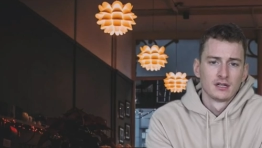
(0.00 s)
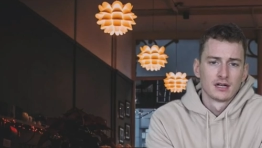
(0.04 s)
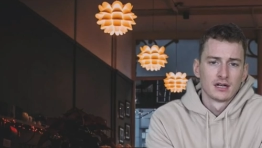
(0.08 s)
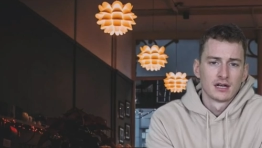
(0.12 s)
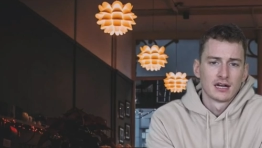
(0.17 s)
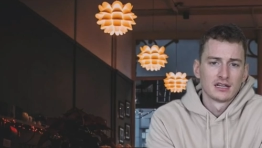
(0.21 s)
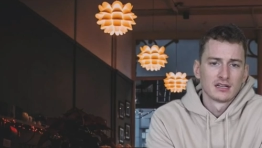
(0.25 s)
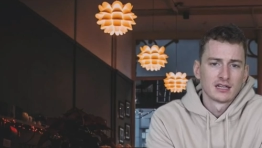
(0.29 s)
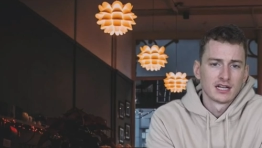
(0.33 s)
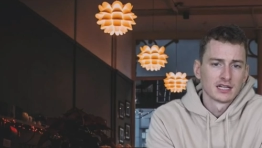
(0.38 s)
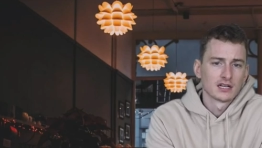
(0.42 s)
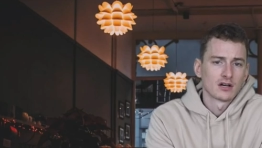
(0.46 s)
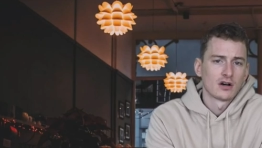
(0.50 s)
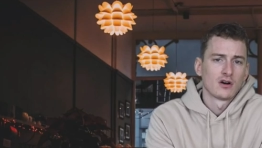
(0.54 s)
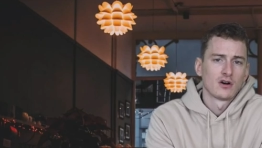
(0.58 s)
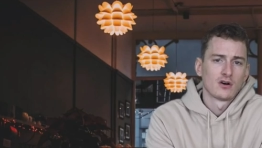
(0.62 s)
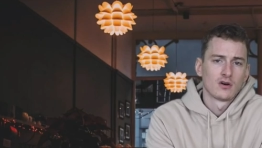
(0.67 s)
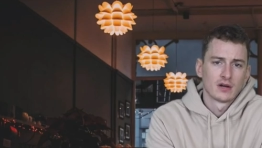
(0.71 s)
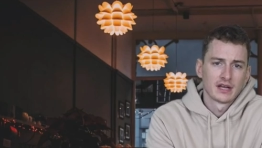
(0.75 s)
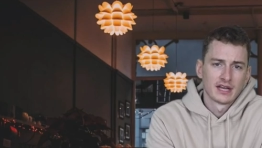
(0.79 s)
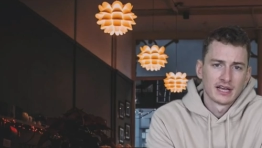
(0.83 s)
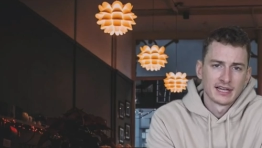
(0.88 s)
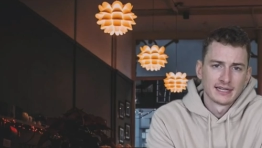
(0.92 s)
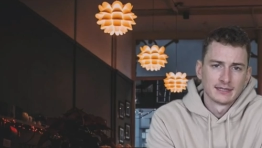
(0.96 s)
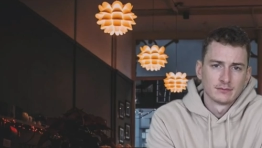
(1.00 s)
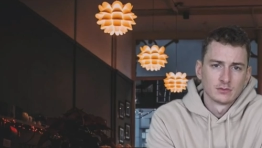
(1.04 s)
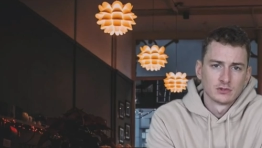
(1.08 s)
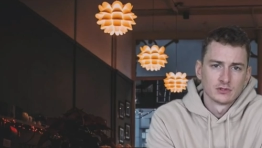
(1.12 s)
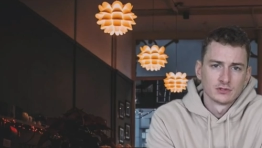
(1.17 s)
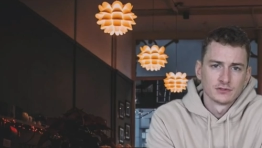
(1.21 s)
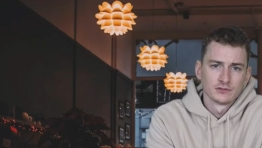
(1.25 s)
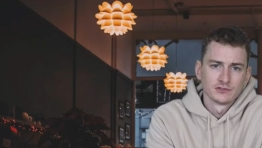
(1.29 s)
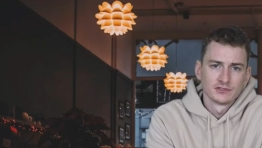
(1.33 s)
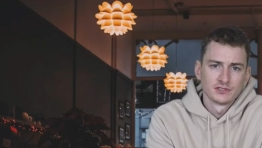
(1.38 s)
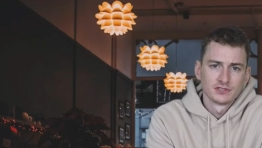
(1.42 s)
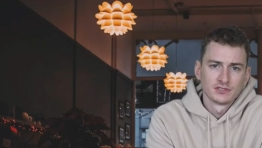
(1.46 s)
I like all
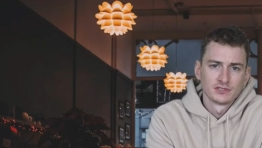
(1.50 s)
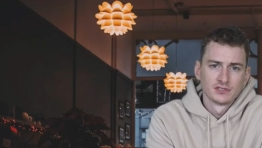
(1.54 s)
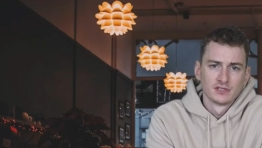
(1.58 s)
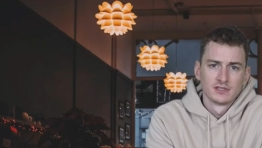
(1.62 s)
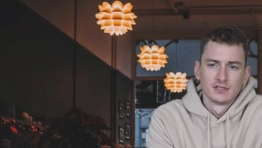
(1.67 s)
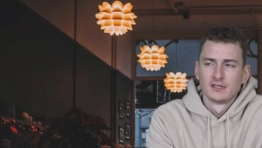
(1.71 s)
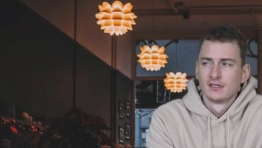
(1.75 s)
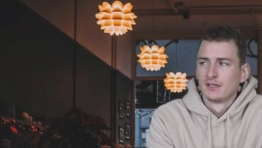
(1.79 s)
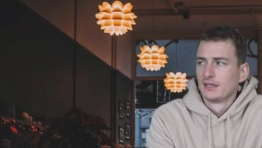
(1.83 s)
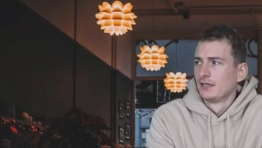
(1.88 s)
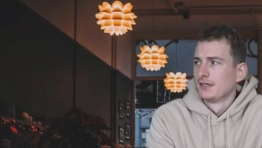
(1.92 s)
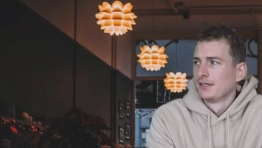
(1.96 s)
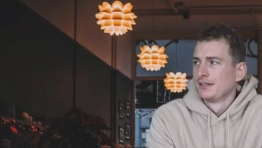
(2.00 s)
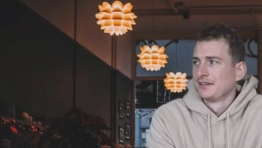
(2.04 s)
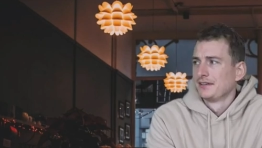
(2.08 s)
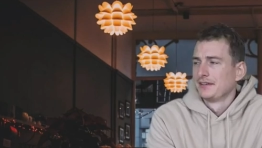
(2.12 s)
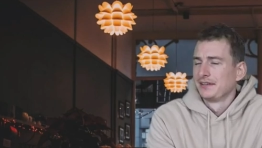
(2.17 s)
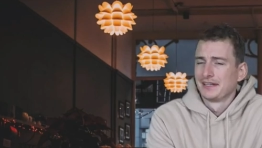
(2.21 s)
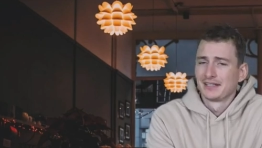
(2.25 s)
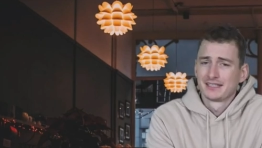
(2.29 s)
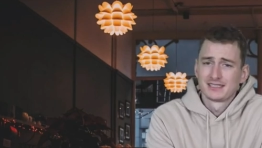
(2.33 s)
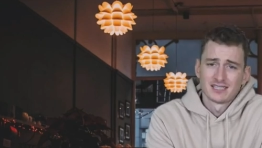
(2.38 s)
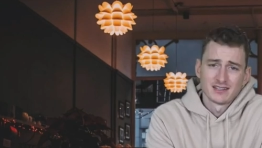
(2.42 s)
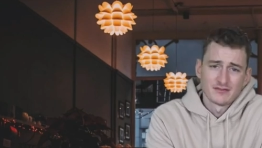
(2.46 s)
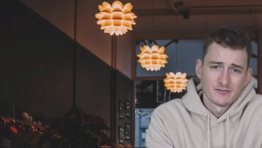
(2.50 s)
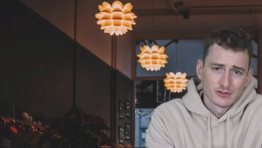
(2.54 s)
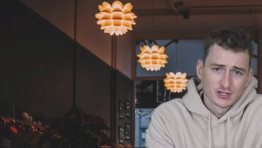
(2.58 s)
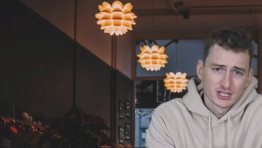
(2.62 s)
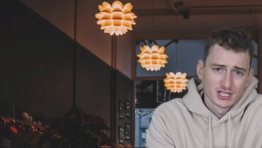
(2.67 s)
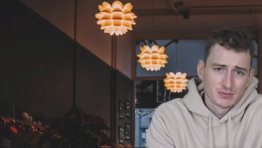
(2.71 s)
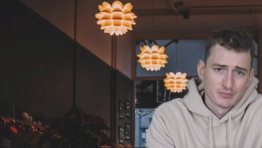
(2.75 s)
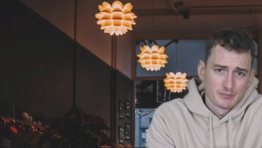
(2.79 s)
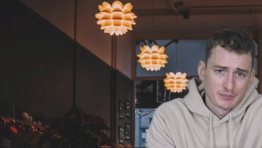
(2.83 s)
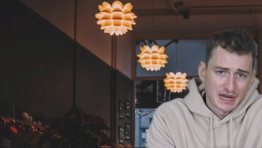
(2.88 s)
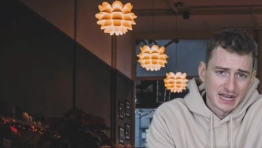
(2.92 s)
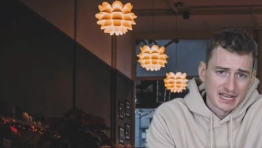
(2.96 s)
animals, except for
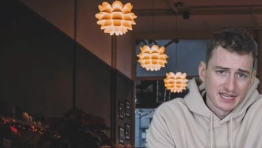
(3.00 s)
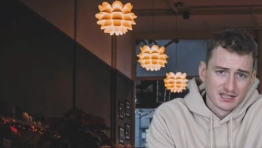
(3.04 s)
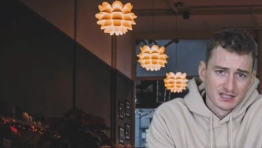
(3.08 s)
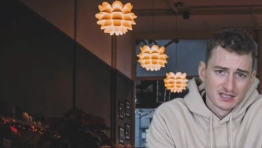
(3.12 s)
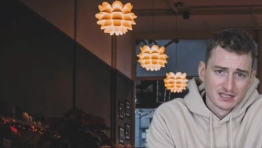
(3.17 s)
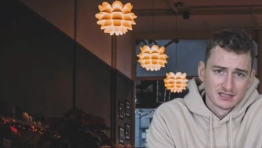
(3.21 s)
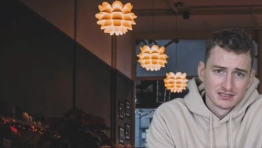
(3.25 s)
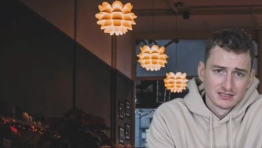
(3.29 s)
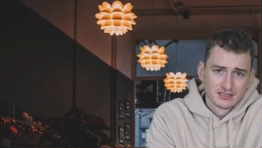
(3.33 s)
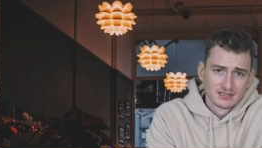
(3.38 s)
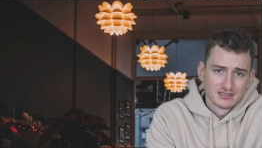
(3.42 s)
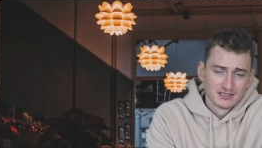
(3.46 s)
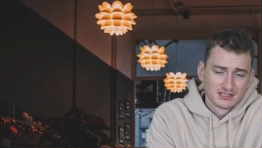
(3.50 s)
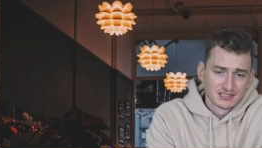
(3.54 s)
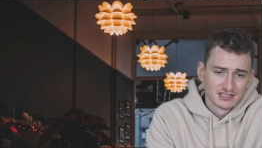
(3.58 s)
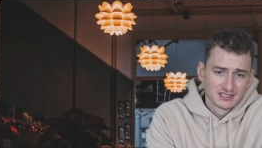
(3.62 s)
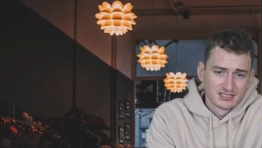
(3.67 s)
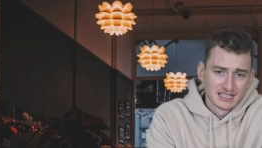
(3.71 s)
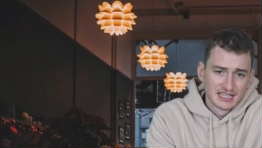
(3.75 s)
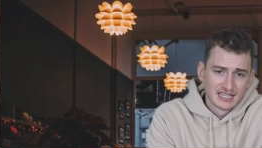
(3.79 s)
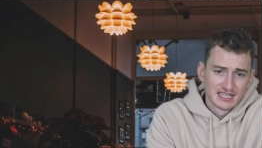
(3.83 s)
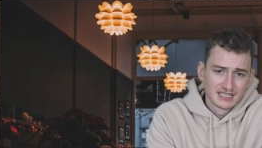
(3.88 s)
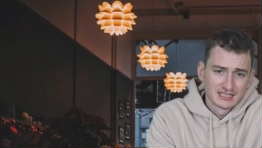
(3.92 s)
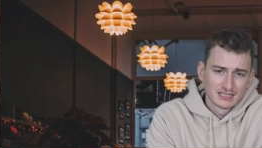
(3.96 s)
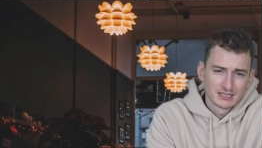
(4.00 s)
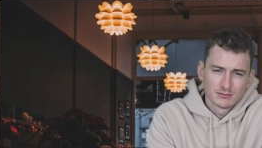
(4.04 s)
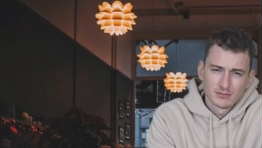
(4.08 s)
spiders and snakes.